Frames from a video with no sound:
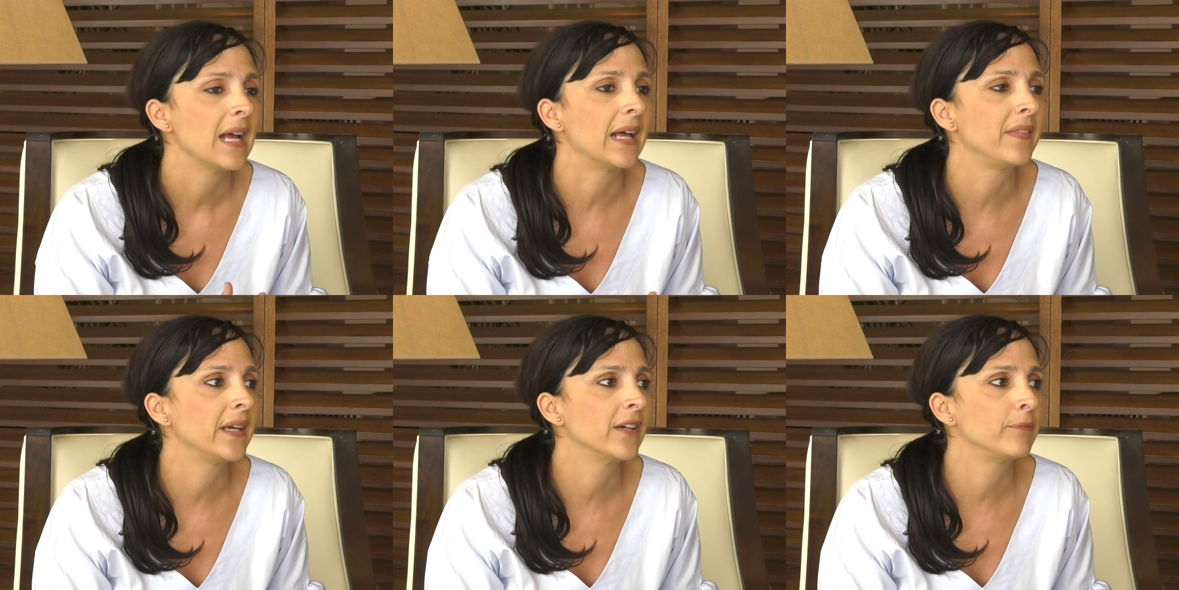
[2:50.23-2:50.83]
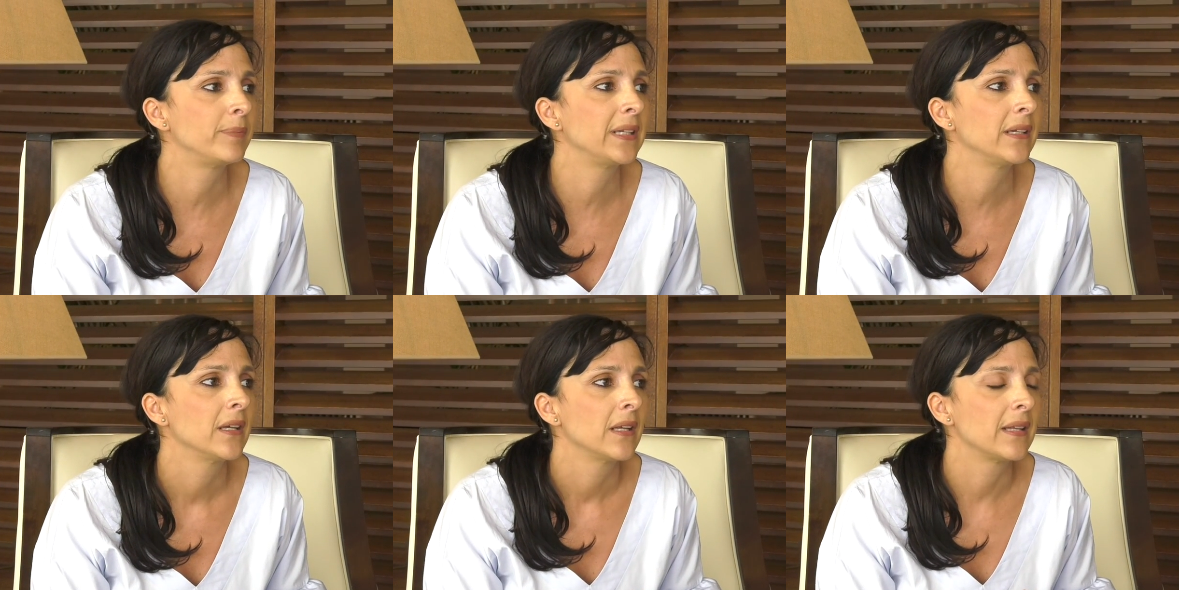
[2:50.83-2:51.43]
and they have
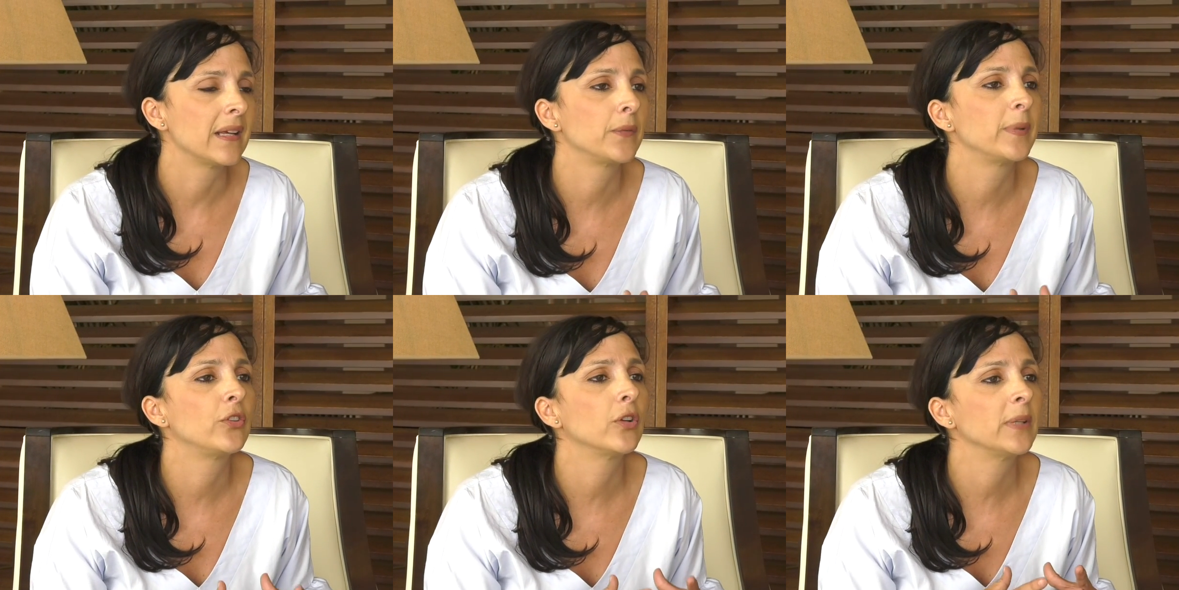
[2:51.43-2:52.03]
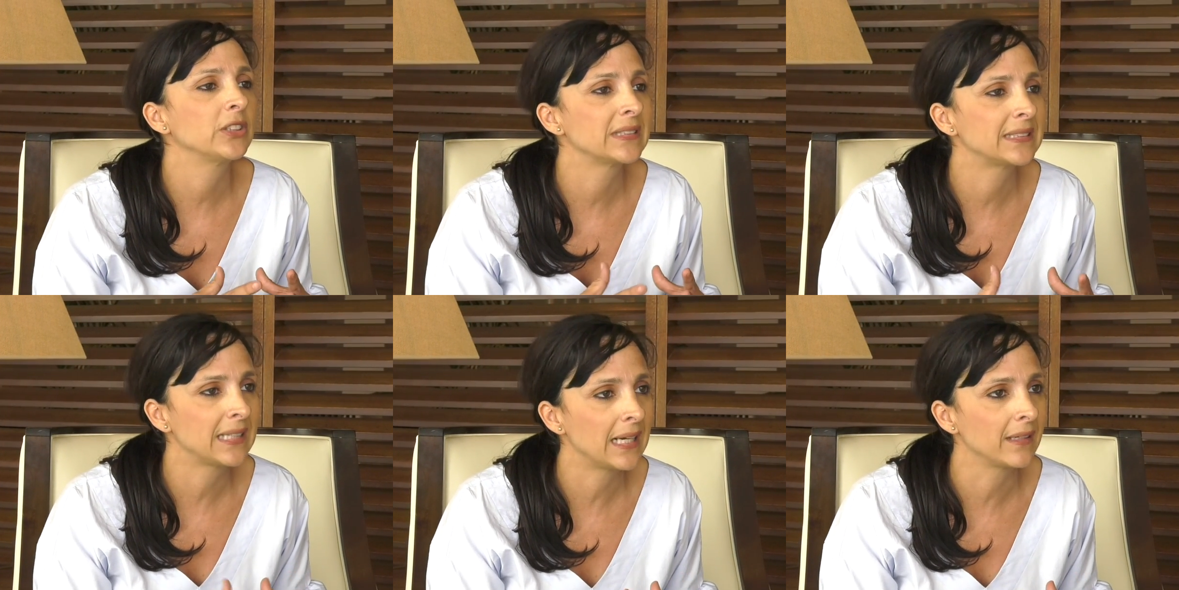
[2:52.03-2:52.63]
been, there has been so much
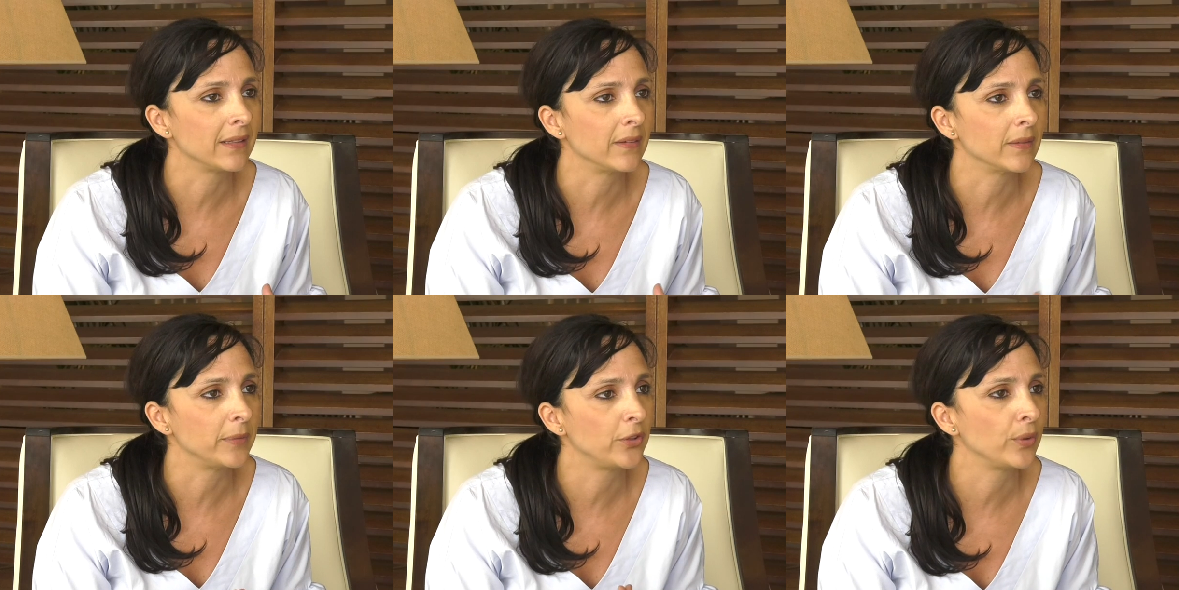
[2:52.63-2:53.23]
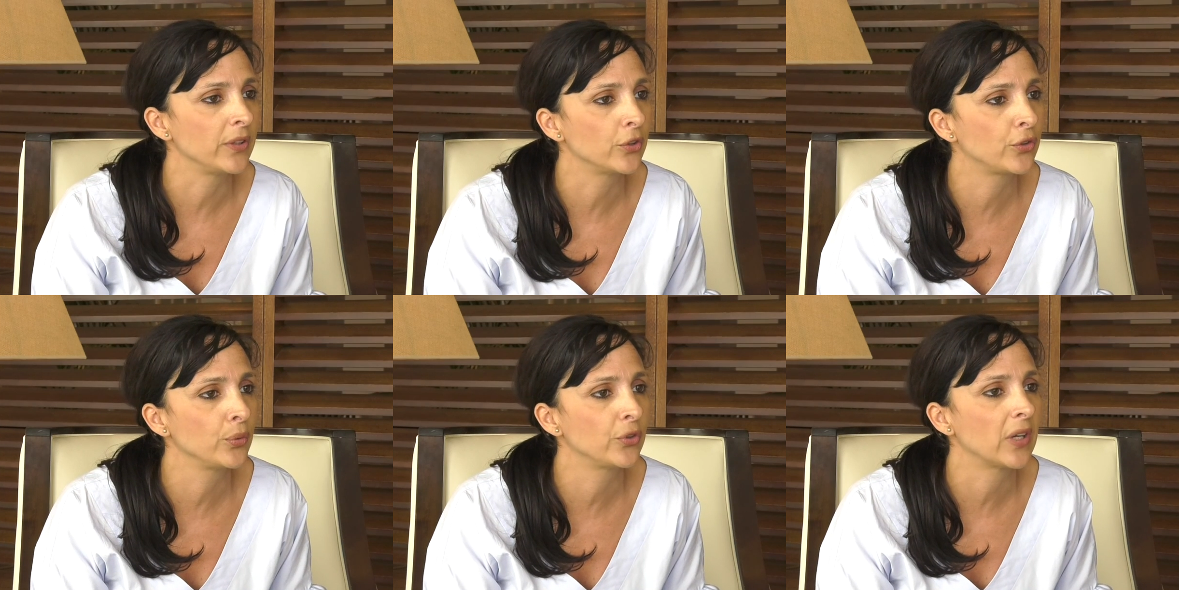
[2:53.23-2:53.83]
antagonism between the
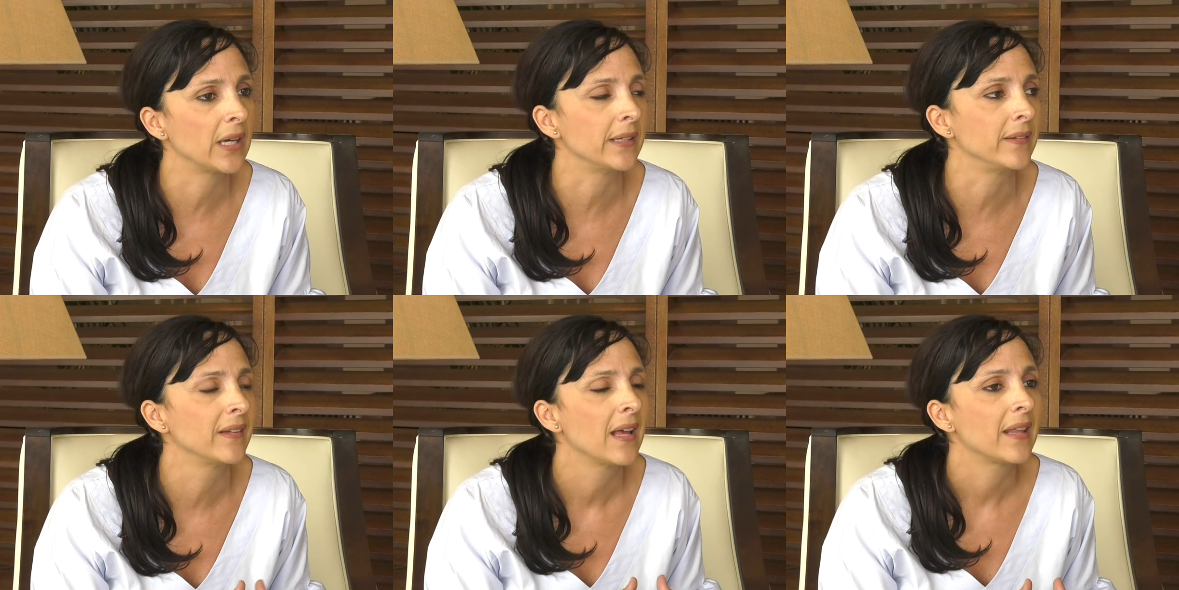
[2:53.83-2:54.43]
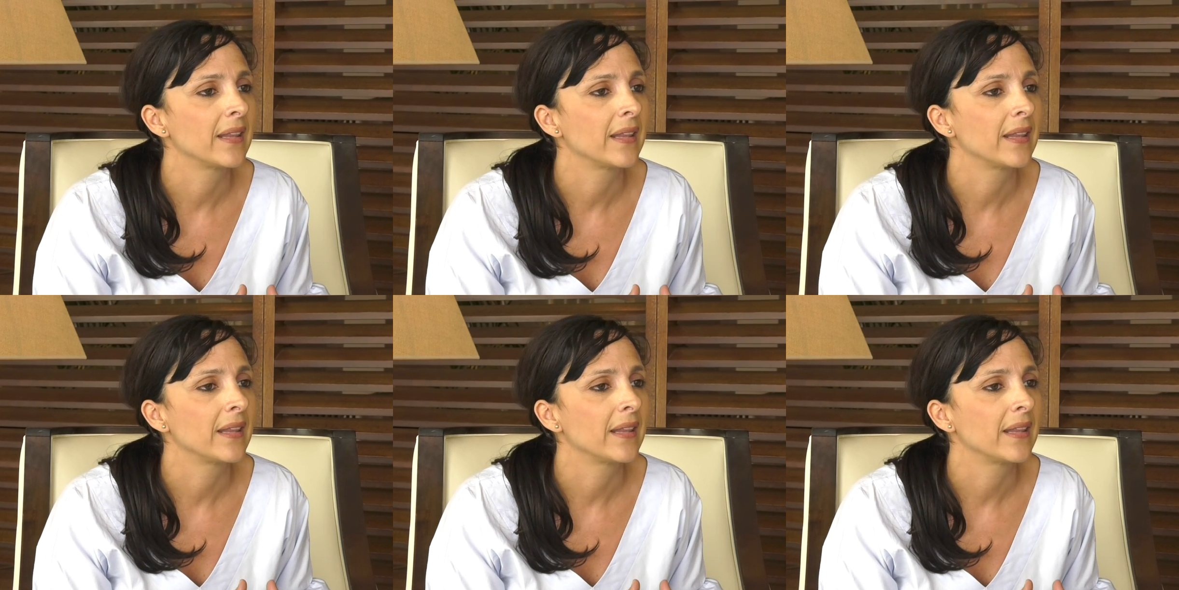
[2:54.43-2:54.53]
two sides